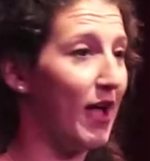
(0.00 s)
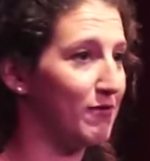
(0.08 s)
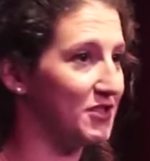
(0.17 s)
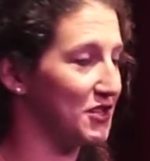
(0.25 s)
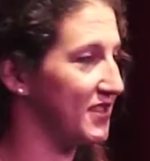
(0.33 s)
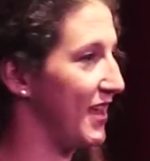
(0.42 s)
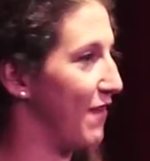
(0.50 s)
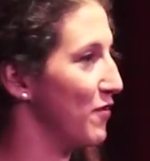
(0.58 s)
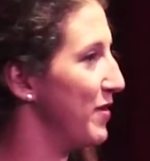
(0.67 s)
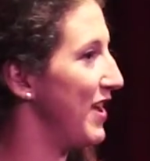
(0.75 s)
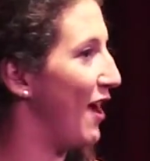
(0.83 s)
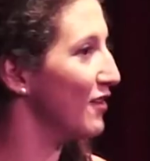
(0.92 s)
I was just like
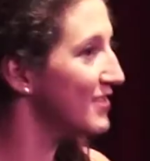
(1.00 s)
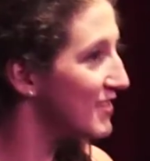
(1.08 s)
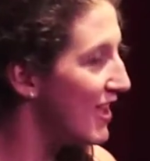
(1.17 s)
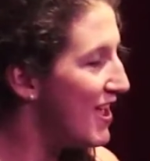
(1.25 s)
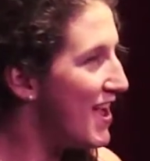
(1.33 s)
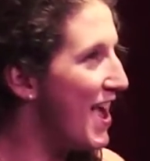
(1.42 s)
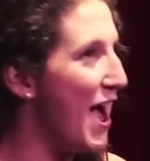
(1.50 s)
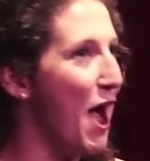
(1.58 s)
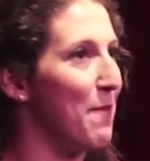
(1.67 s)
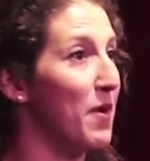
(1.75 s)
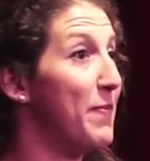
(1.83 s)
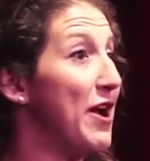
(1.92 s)
everybody else.
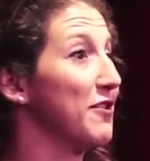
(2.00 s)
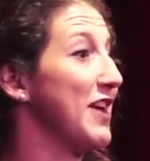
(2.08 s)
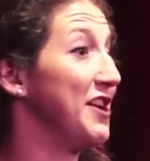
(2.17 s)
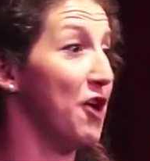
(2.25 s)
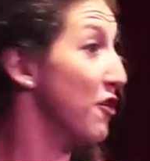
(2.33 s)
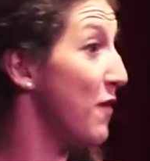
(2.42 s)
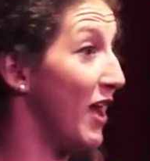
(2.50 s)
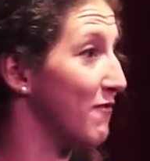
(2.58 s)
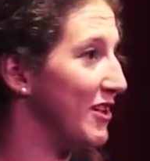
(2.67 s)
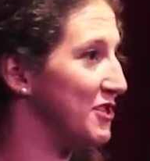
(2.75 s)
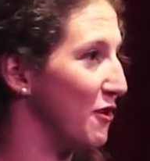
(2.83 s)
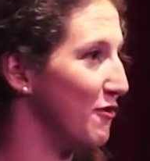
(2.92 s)
Apparently, I don't know how to
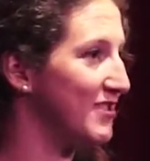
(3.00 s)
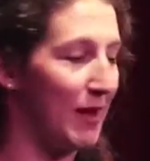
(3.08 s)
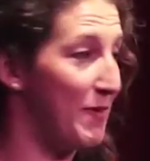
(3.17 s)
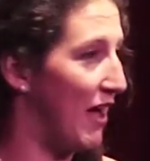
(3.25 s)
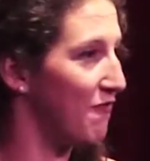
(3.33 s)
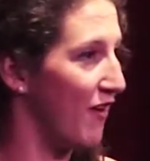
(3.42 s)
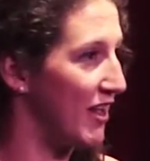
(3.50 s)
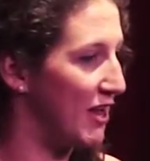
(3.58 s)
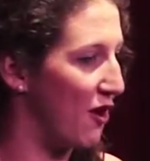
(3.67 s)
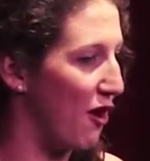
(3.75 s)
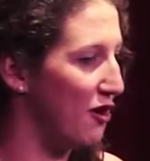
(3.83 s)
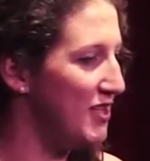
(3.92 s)
write jokes. I'm not funny at
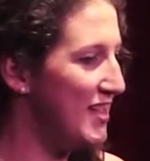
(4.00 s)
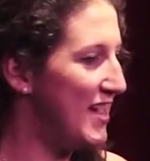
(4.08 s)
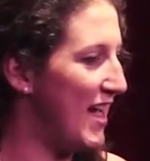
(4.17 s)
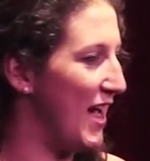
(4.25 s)
all.